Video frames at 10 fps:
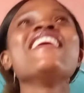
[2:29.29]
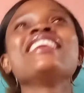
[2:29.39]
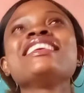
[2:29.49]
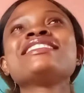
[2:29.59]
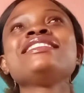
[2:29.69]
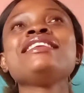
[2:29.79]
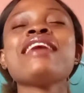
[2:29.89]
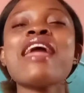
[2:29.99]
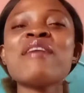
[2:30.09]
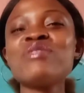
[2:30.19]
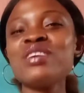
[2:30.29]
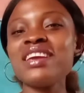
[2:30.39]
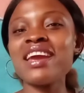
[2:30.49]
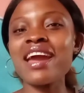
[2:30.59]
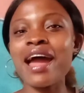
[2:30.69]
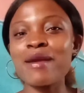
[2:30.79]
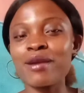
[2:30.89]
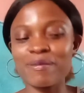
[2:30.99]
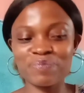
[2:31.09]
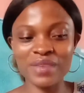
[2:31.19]
Honestly, every year
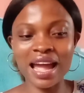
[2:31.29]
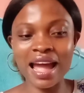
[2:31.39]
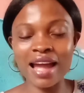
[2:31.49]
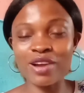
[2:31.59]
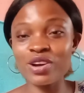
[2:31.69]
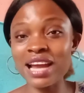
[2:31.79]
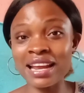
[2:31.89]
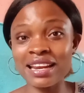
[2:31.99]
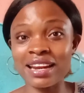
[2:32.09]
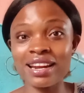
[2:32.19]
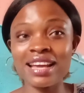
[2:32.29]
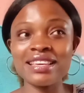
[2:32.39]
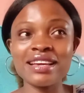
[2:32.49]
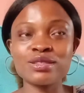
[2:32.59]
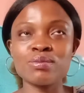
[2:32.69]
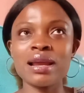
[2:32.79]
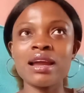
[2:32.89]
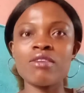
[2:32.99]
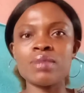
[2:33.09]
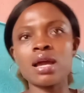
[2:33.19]
I got added another year to my
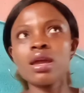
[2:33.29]
life.